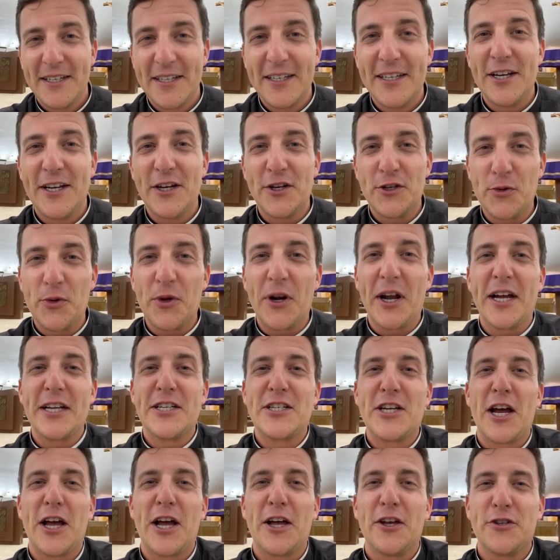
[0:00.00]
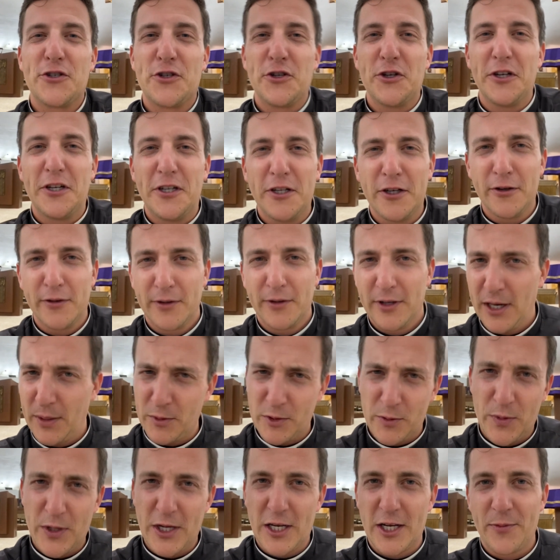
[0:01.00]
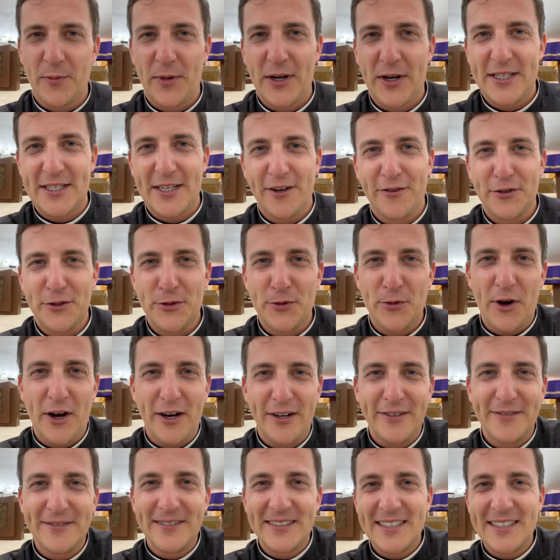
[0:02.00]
here's what I challenge you to do. I'm speaking to myself as well.